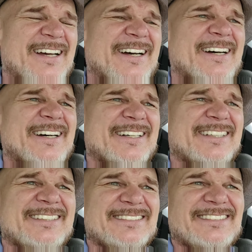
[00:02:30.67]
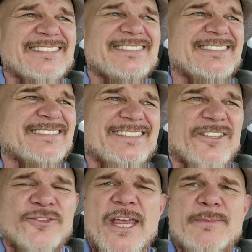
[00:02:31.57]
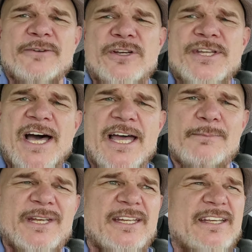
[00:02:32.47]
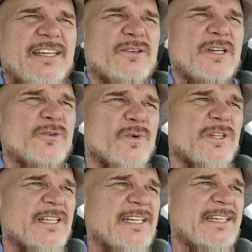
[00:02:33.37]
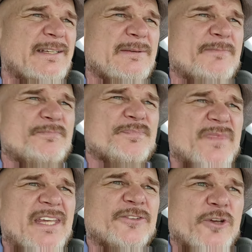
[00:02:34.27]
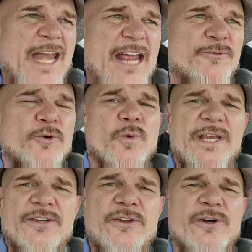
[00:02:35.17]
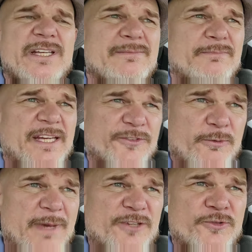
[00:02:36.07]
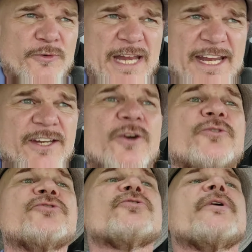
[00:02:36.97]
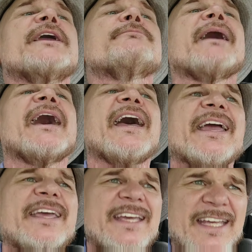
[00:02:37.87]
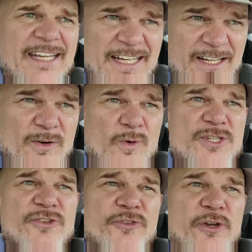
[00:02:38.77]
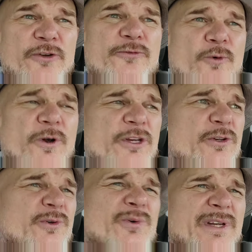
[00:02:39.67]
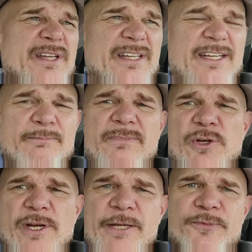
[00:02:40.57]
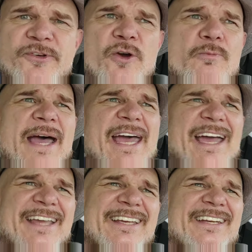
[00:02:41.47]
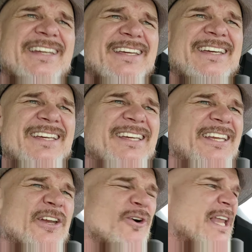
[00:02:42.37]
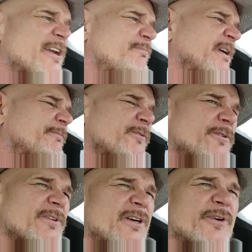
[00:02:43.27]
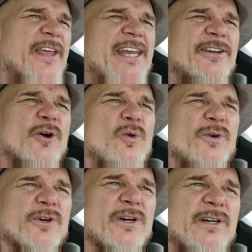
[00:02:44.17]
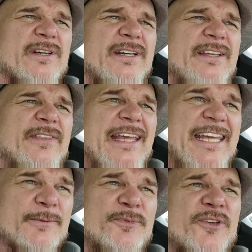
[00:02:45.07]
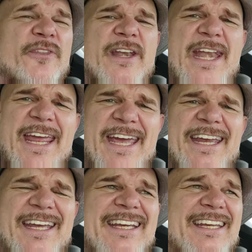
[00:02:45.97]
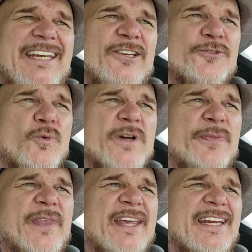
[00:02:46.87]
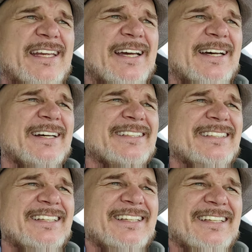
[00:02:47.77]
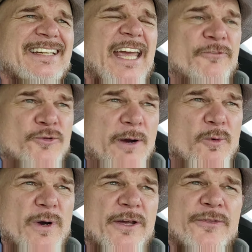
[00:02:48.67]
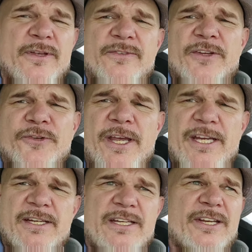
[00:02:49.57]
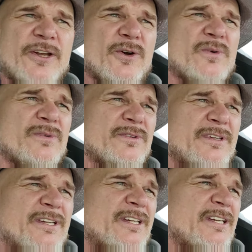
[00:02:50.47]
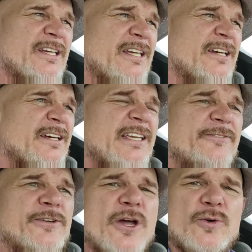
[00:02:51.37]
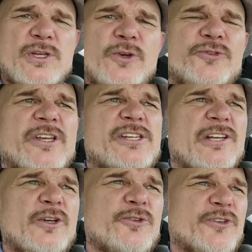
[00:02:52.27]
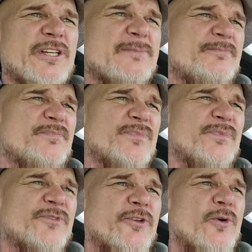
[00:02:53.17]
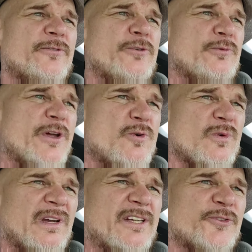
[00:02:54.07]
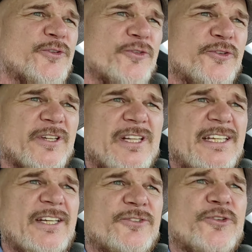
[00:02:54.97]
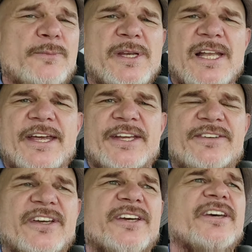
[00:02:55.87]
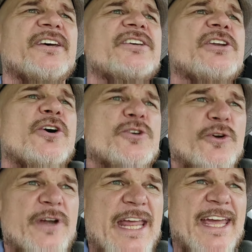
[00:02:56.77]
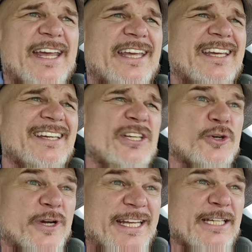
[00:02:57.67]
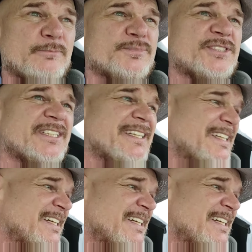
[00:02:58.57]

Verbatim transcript: uh, the same every time. And it, it, it really is a natural way to do it because it makes your neck go straight back, which is good for you, and, it, and your hips go back. And, you know, a lot of people, uh, when they get older, the hips and the neck is what they uh, have trouble with. They say, you know, uh, if you don't use it, you lose it. So if you don't consistently stimulate, uh, you know, your neck, your hips,